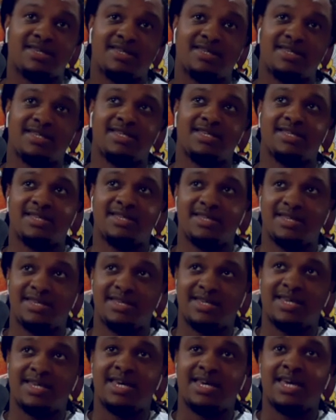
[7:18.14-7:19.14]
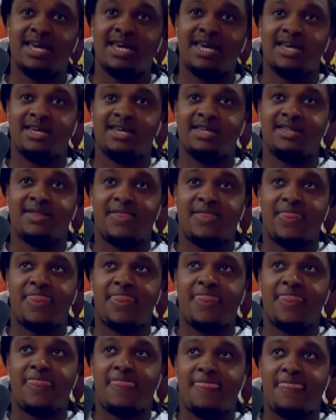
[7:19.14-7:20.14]

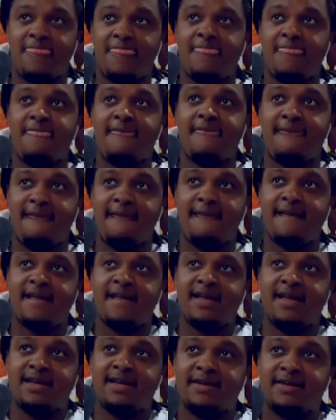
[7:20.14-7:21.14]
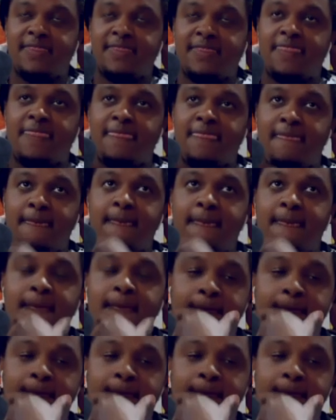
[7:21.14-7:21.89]
[no speech]